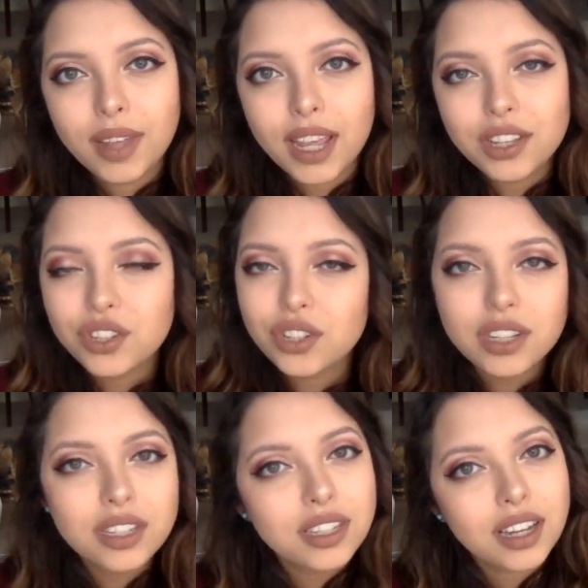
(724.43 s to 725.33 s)
It's
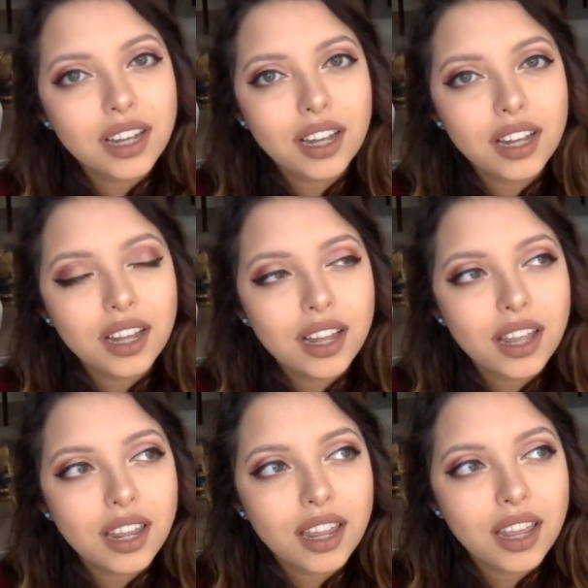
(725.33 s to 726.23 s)
just
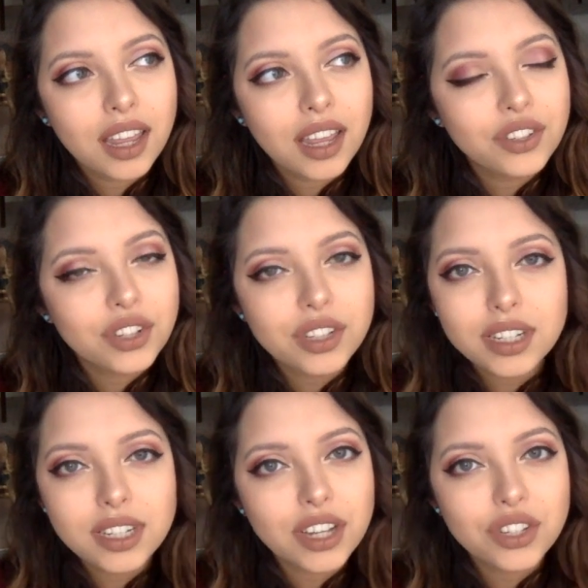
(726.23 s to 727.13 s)

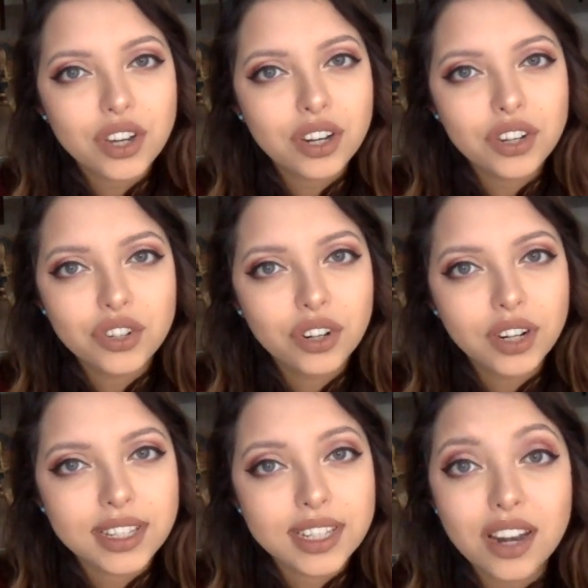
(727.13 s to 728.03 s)
a test on
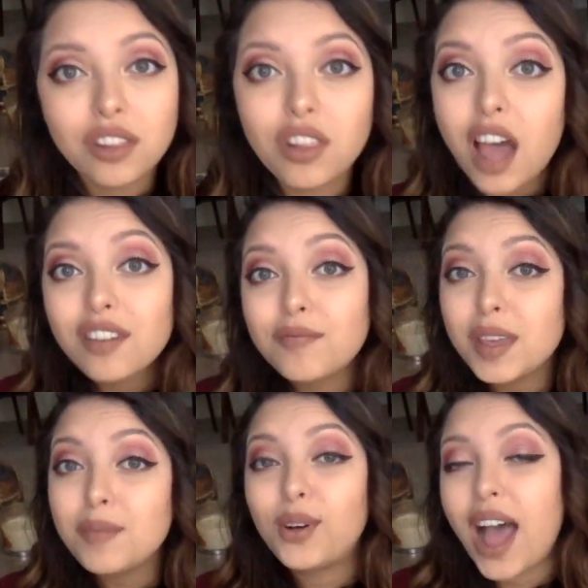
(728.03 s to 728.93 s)
endurance, and a lot of
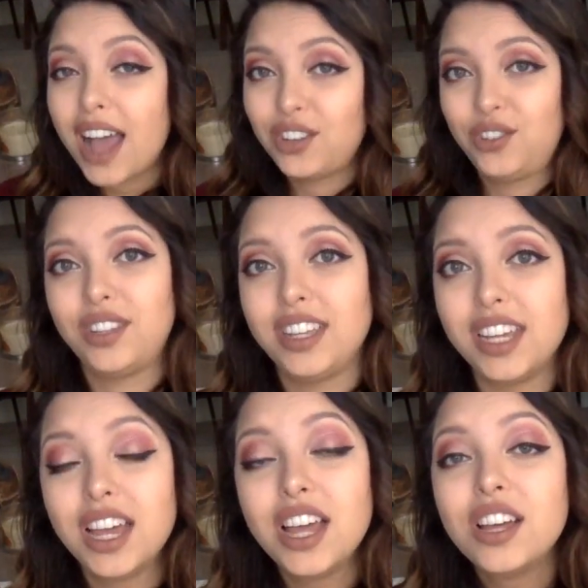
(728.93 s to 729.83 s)
people
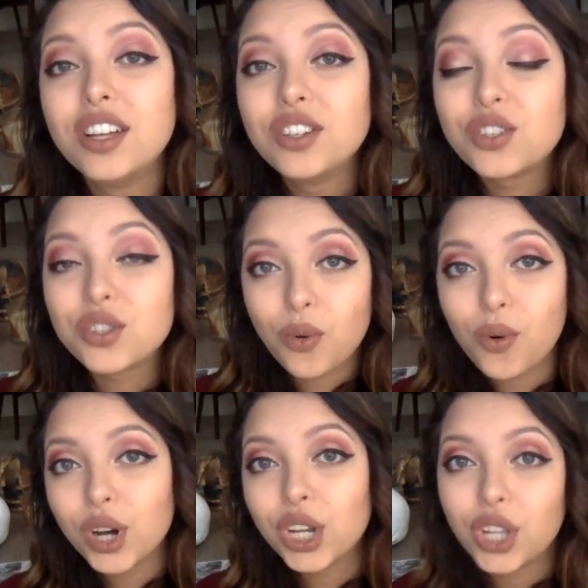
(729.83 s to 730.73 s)
actually
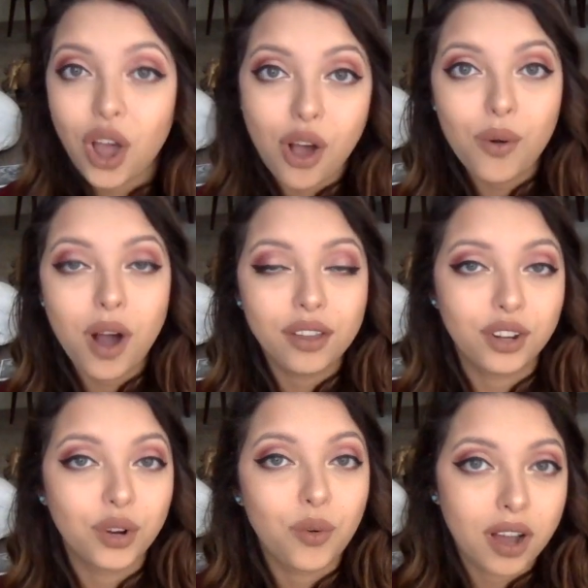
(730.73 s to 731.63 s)
score low on
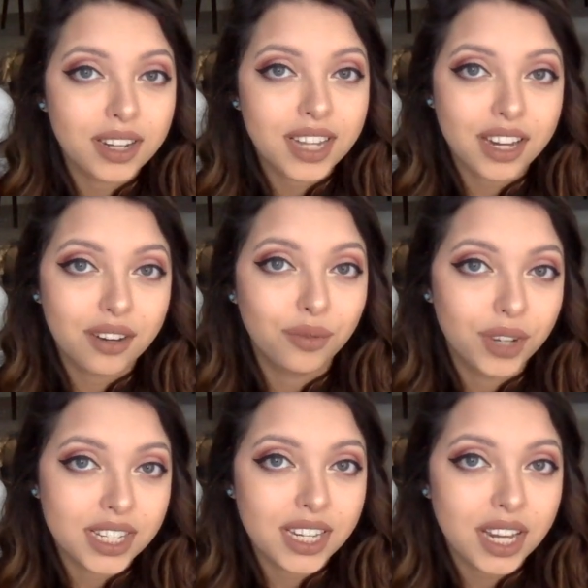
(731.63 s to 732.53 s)
their quantitative
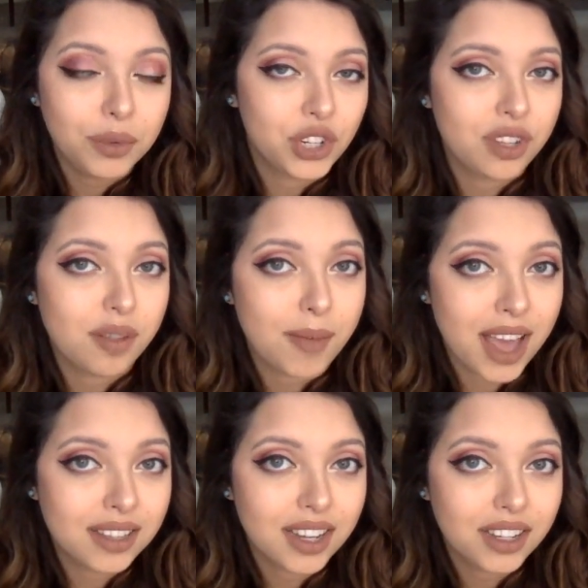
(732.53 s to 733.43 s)
reasoning, which is the
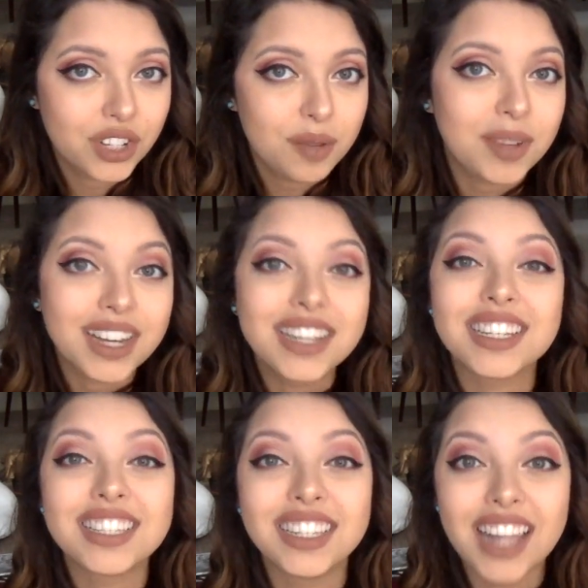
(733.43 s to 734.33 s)
math section, because
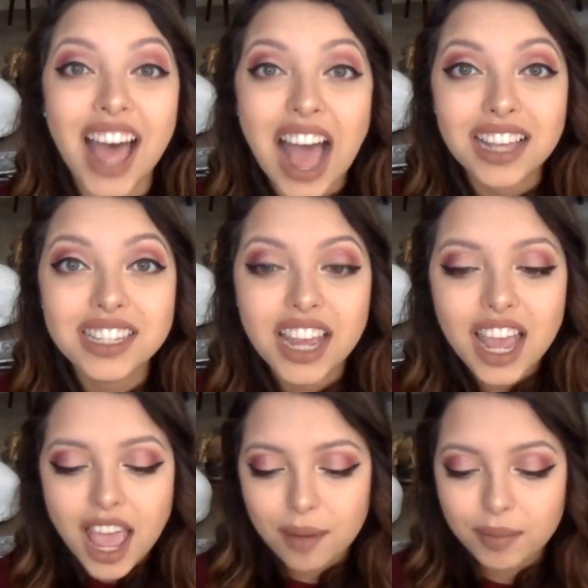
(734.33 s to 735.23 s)
it's last
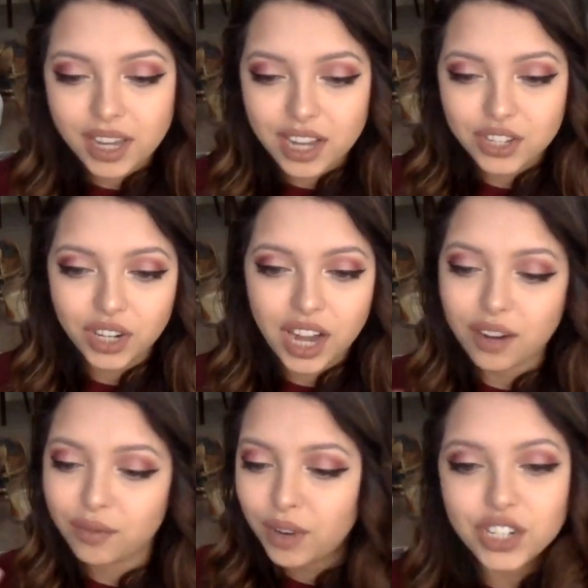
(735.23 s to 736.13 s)
and because you're
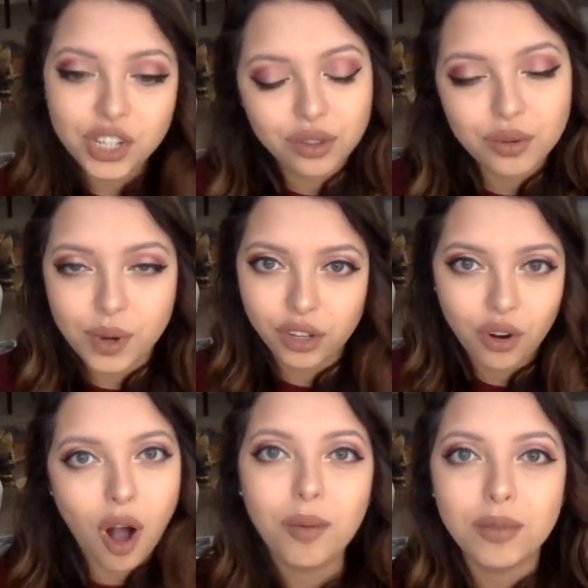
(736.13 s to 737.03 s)
kind of rushing through and
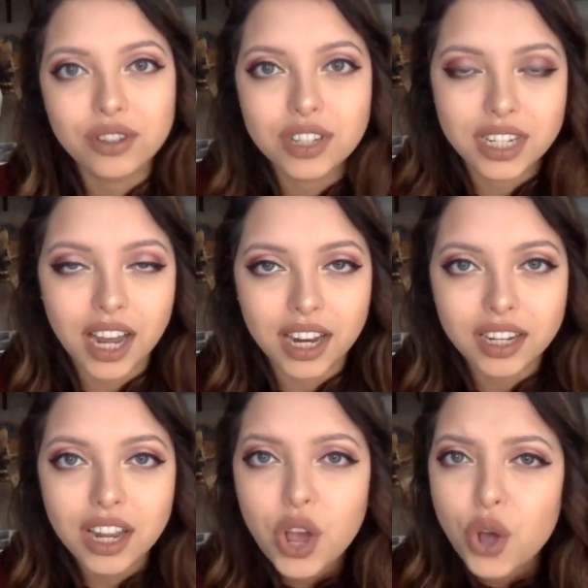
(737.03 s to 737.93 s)
you're almost done.
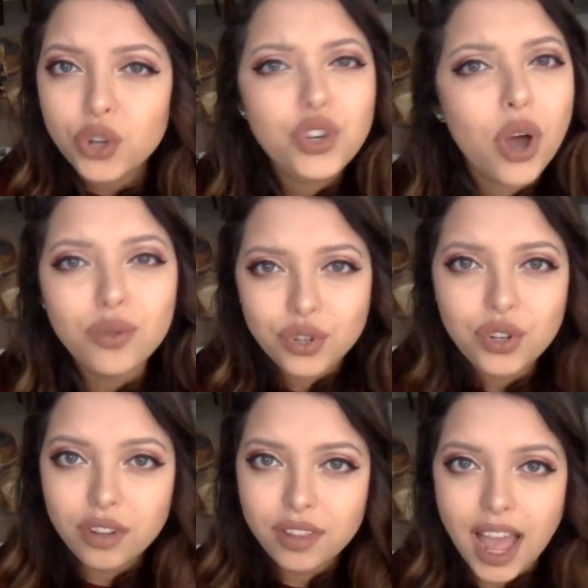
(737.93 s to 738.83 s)
Don't
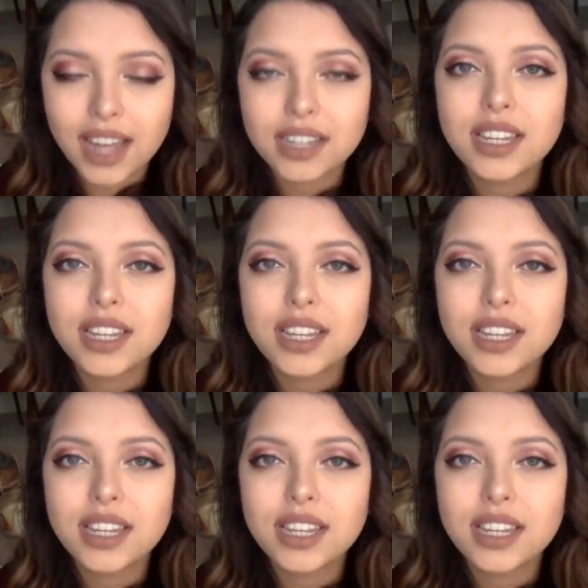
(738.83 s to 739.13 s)
do that.